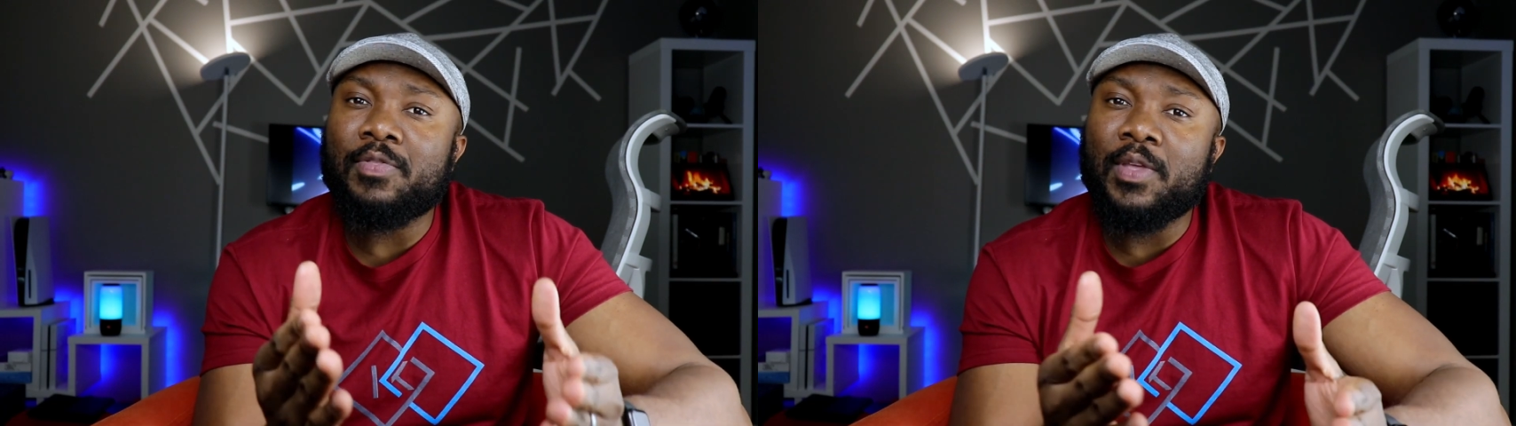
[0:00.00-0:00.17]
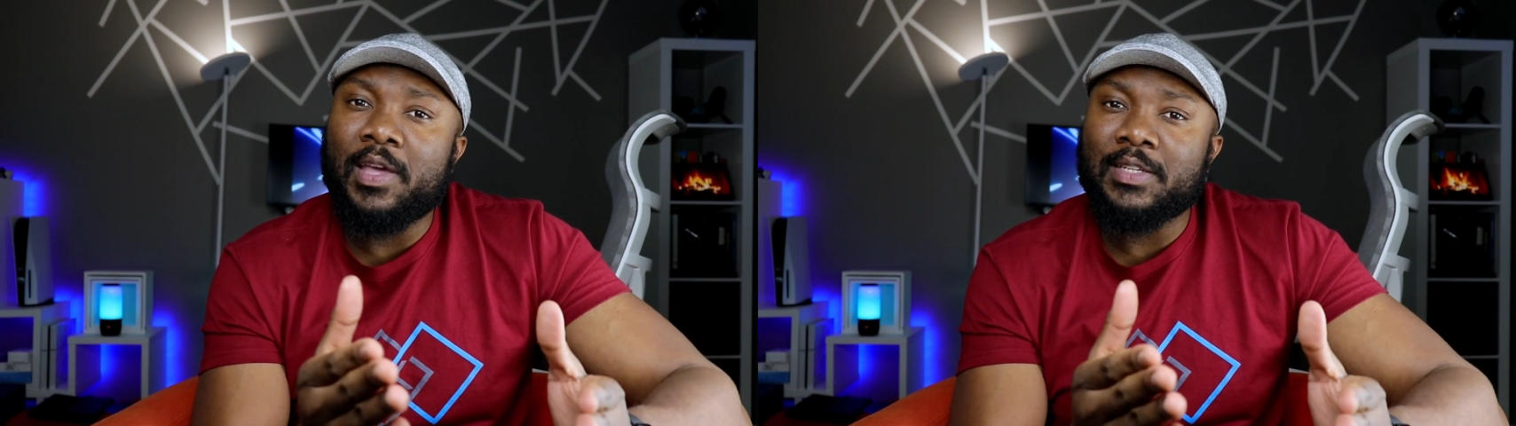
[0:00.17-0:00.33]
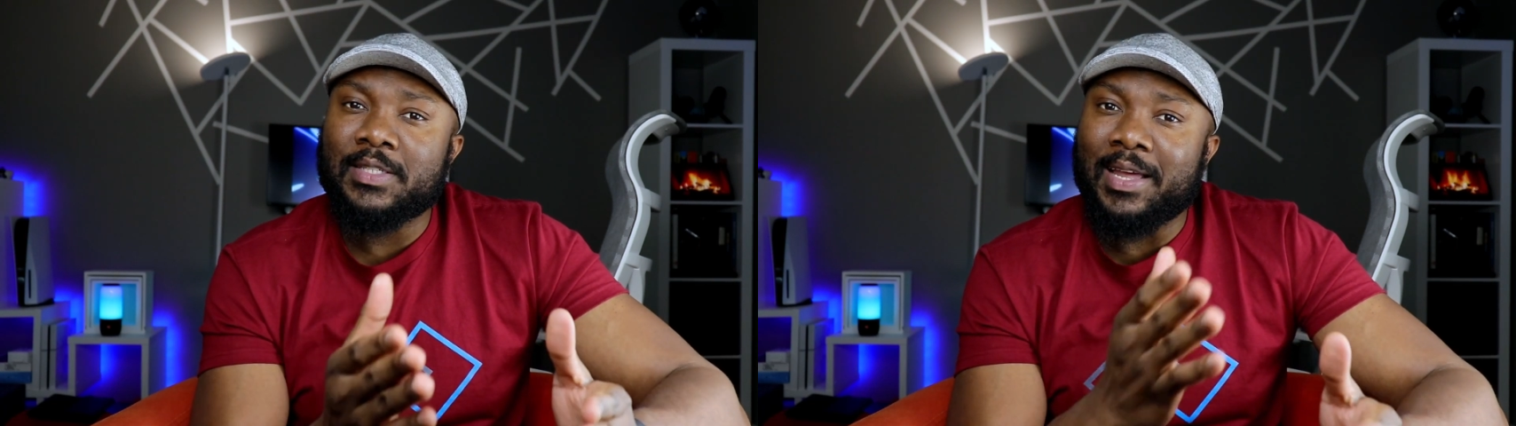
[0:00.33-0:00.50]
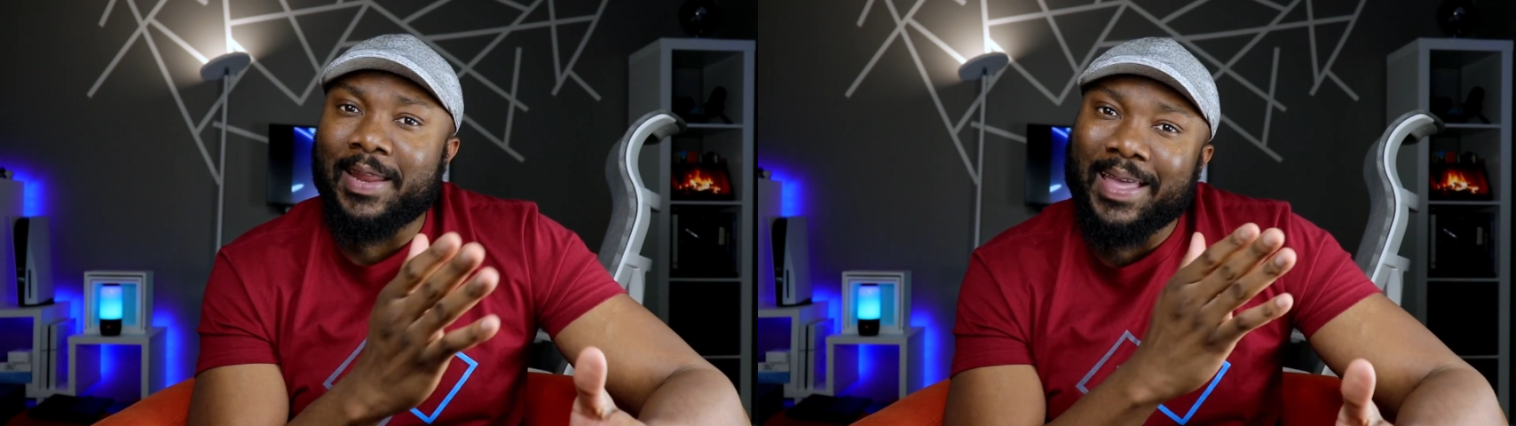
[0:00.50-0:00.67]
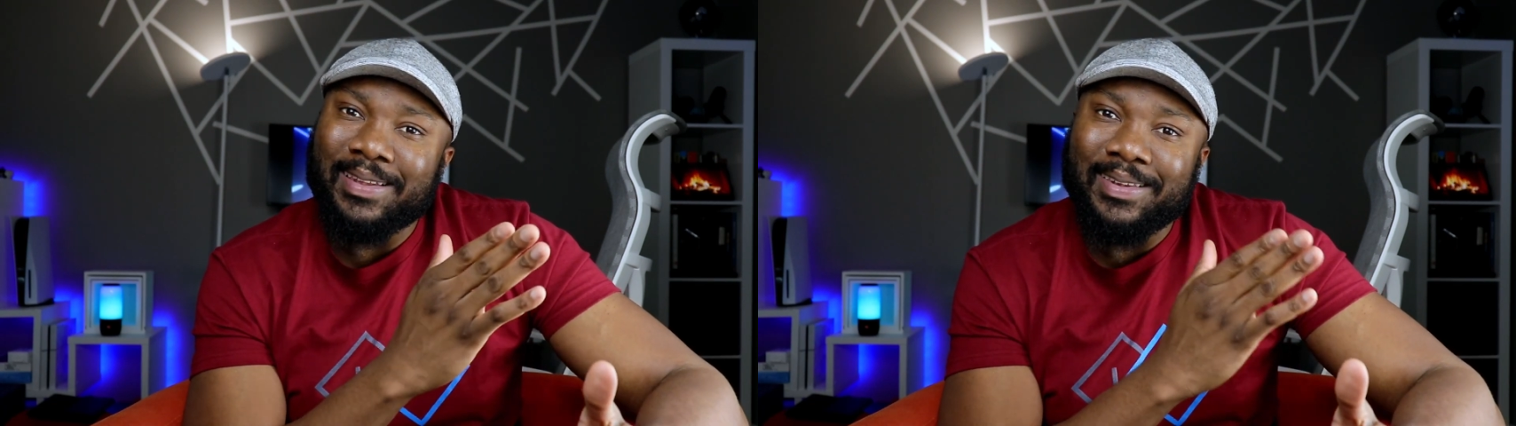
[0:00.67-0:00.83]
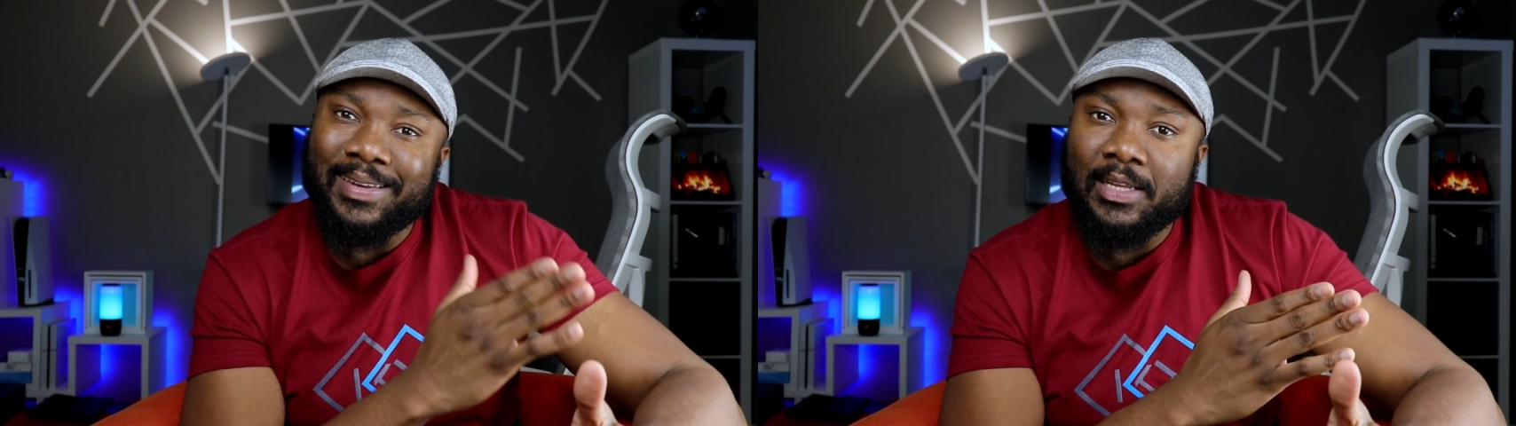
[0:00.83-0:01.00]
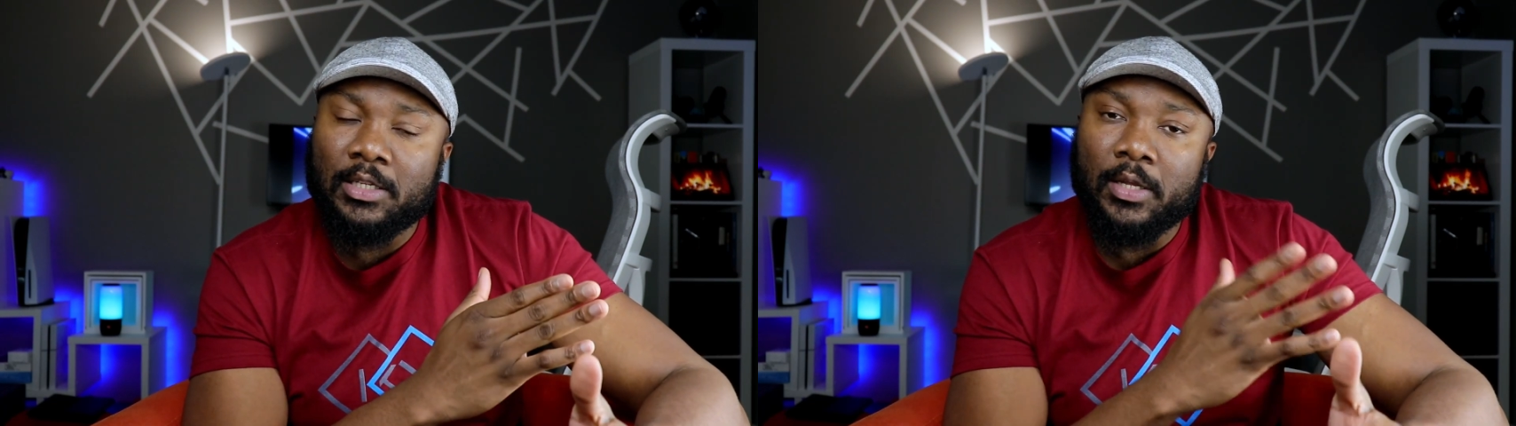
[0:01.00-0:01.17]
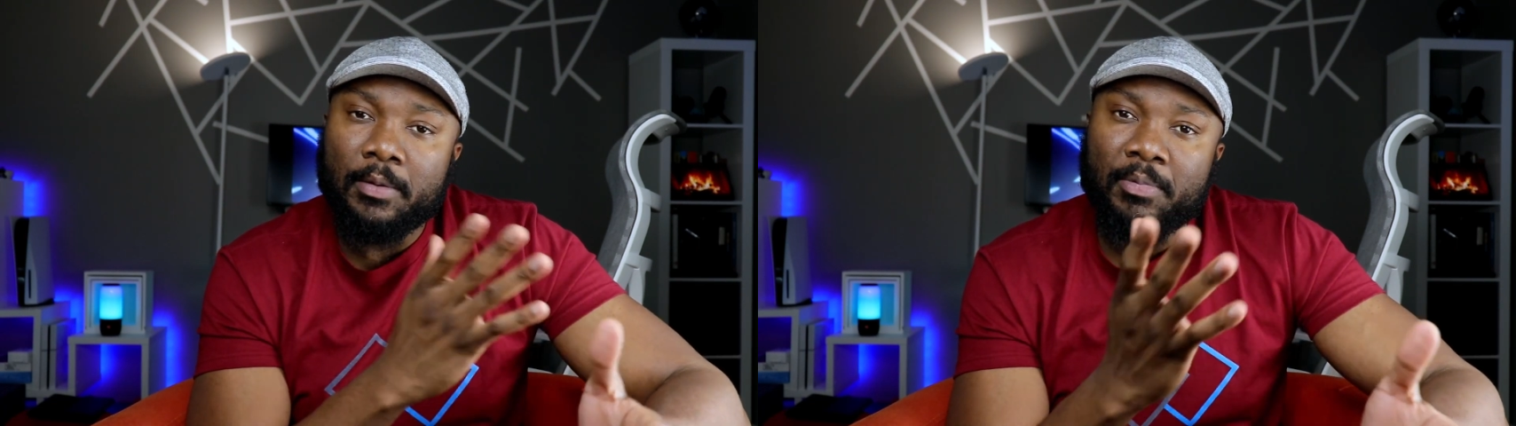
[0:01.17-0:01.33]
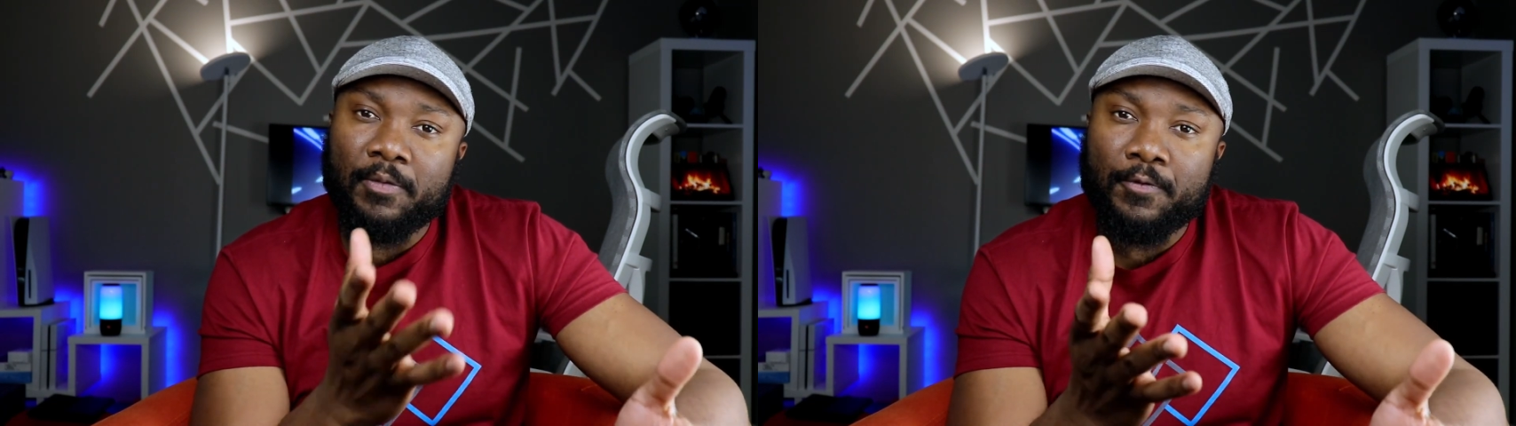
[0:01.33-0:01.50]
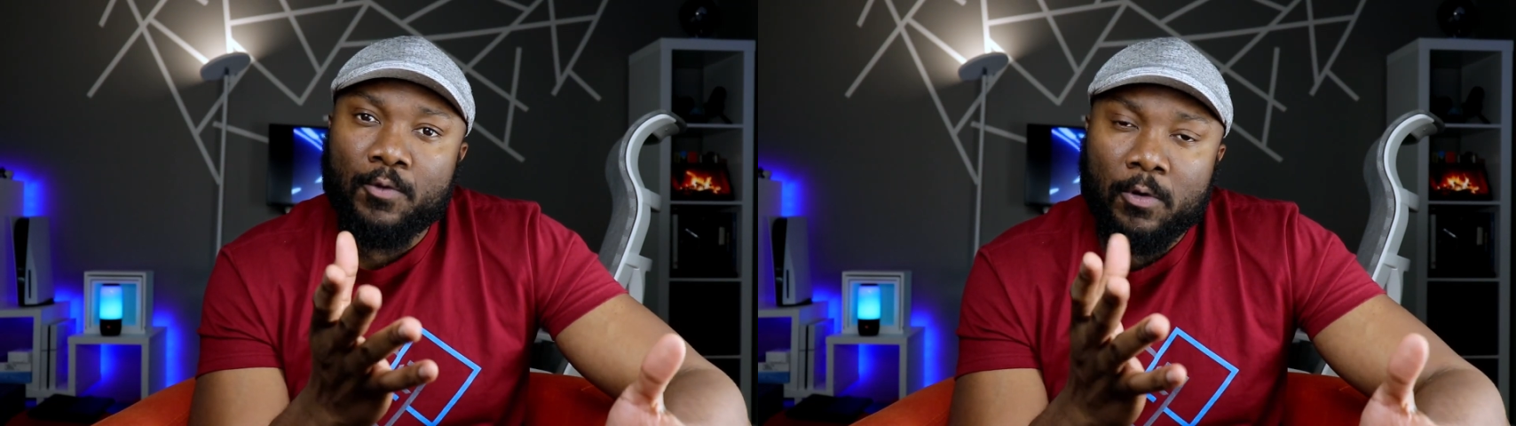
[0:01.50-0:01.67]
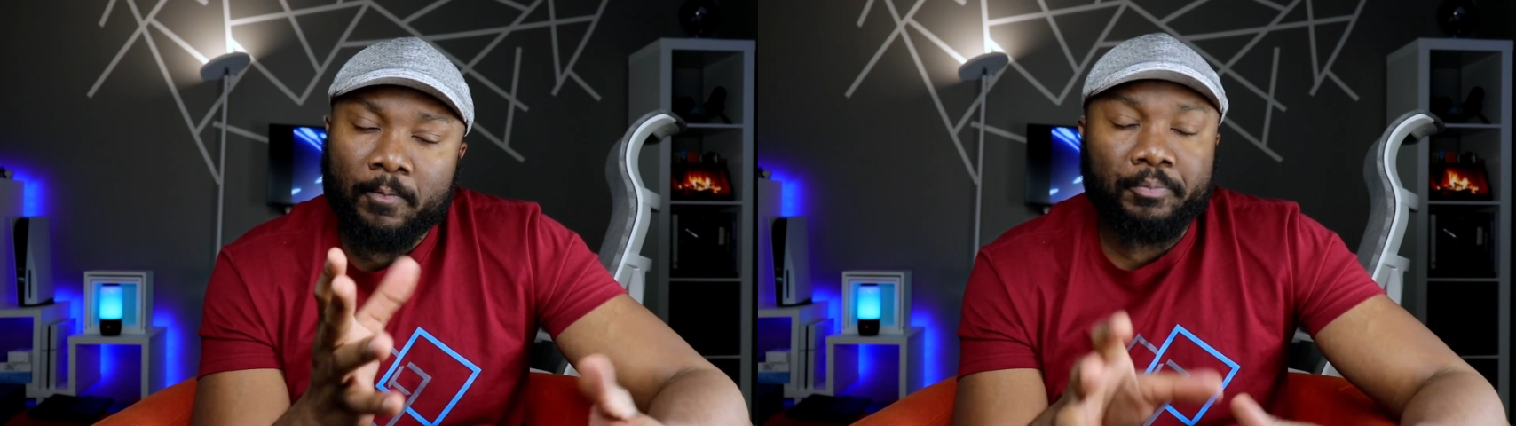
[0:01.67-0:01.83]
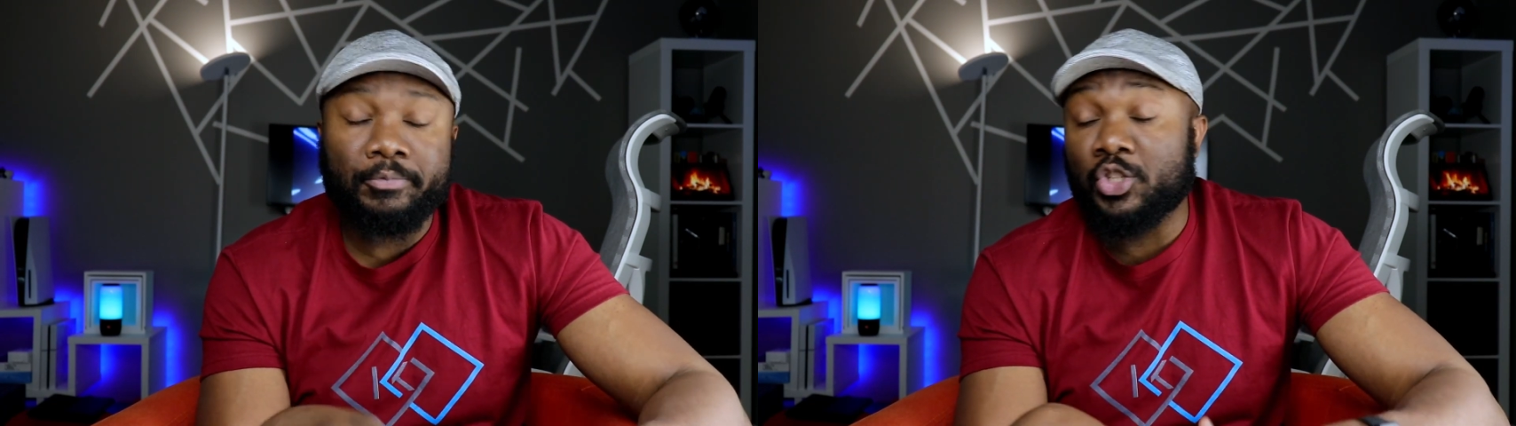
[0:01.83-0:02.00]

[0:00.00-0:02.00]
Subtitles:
things that had leaked before,